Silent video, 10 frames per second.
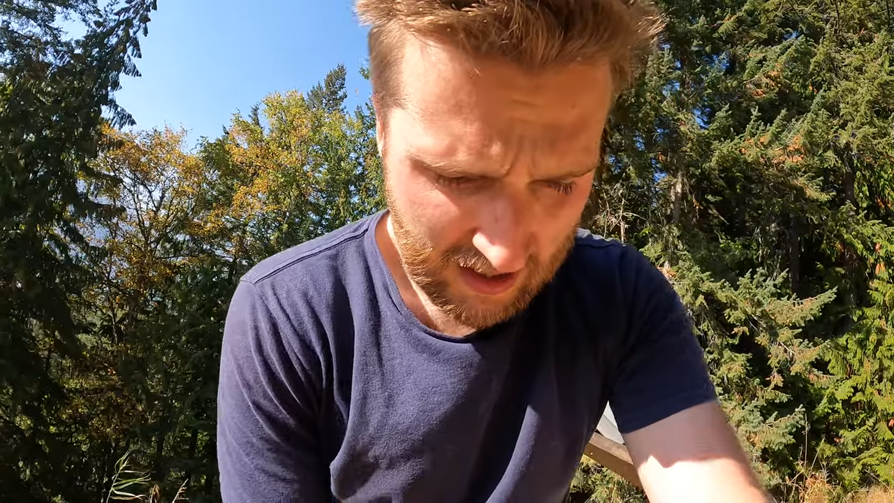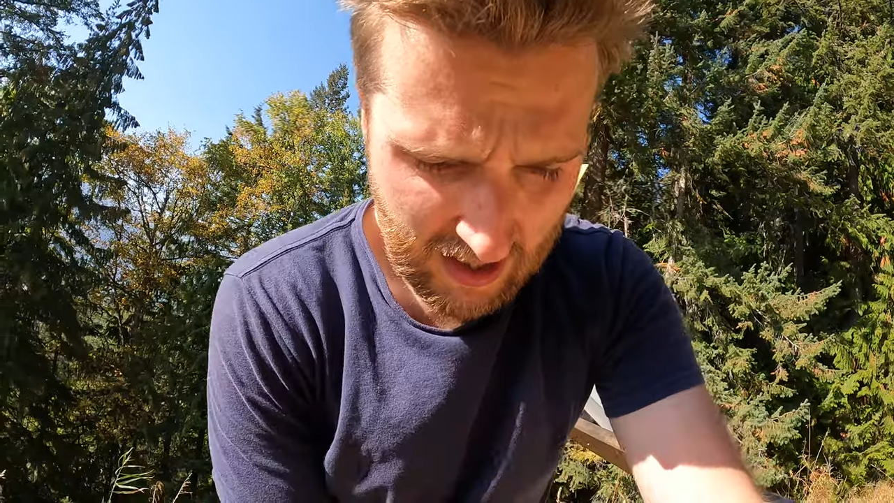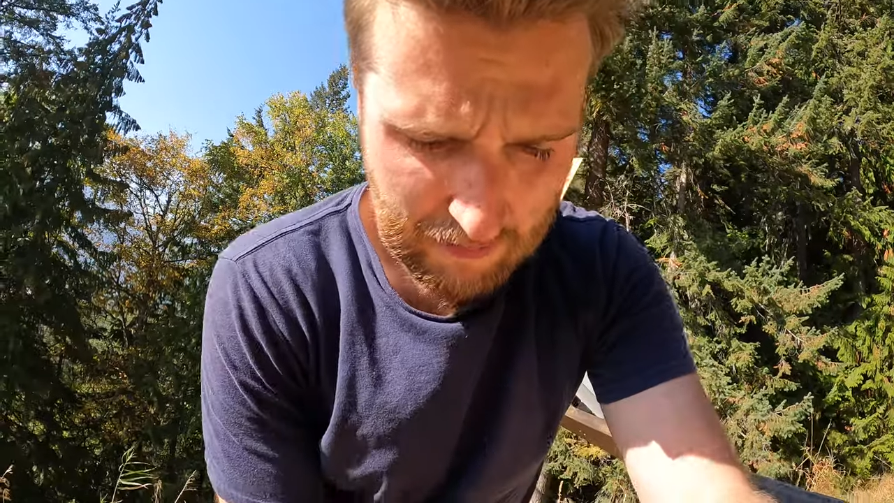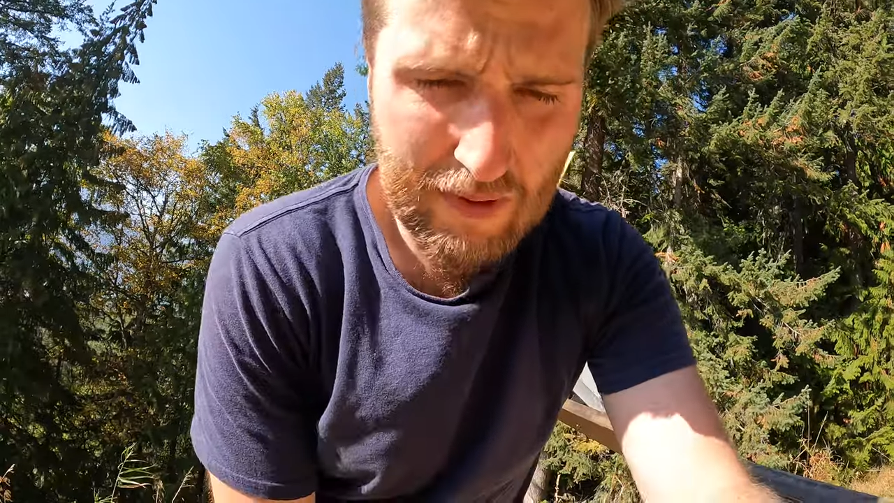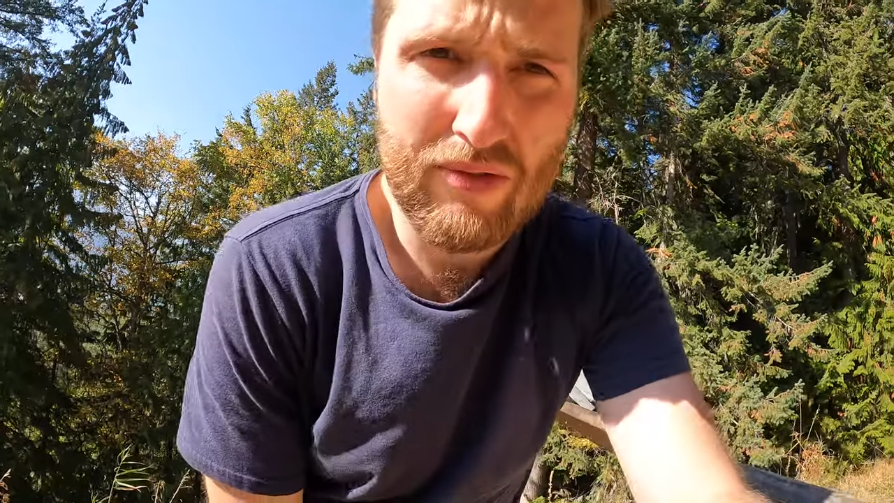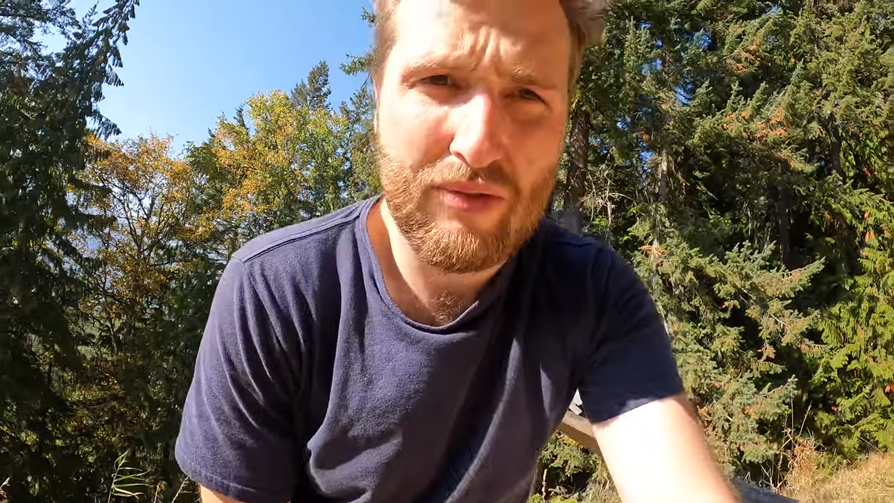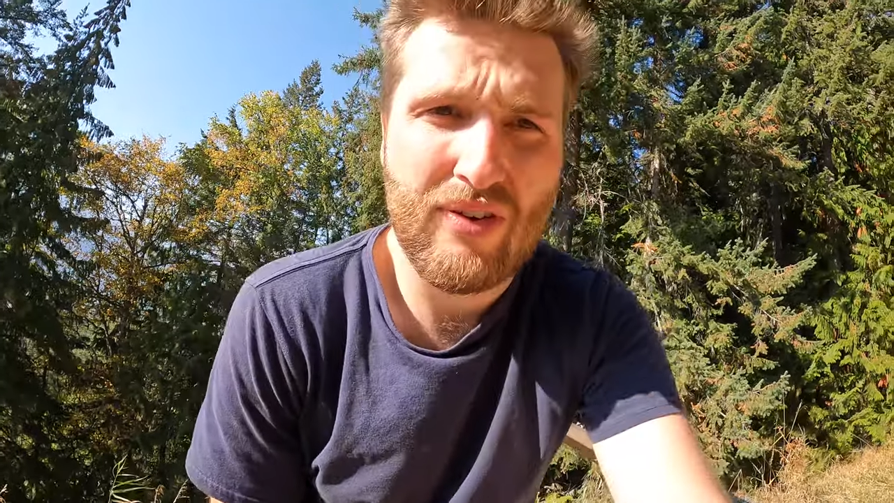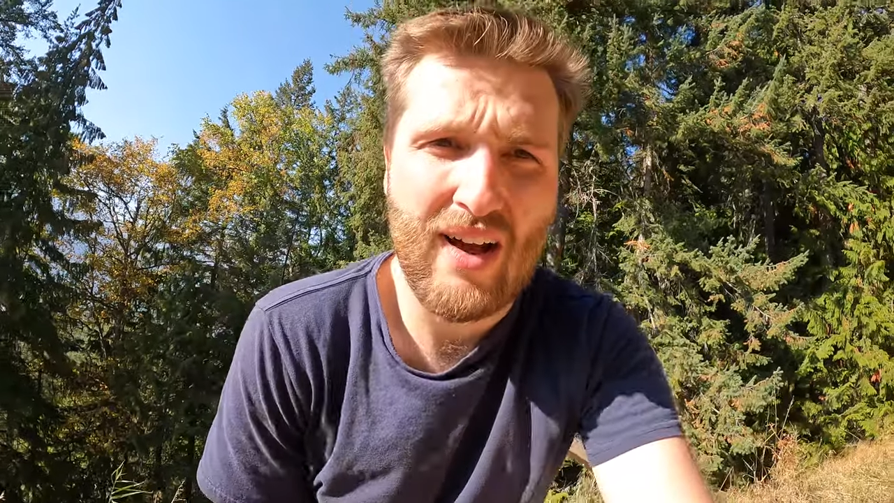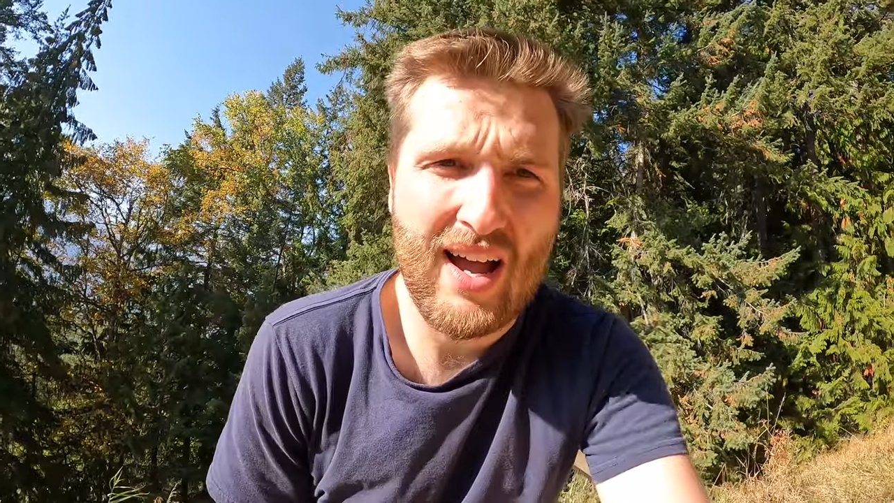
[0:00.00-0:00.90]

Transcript: couple of